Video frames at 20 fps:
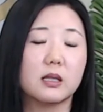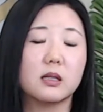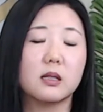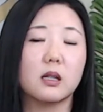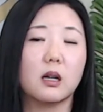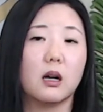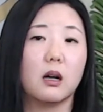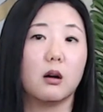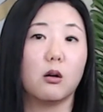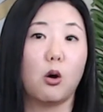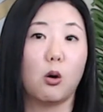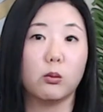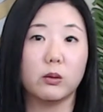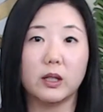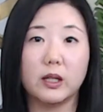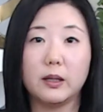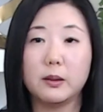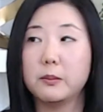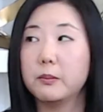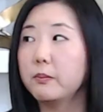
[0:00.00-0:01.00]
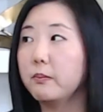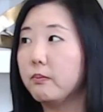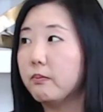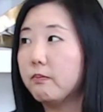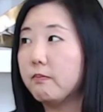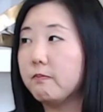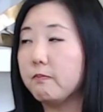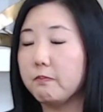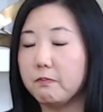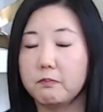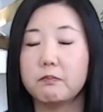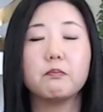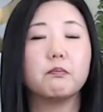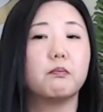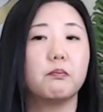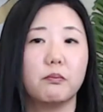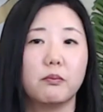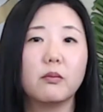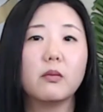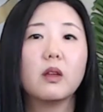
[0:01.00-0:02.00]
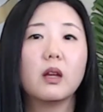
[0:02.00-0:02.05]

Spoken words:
It's already, we give a link also.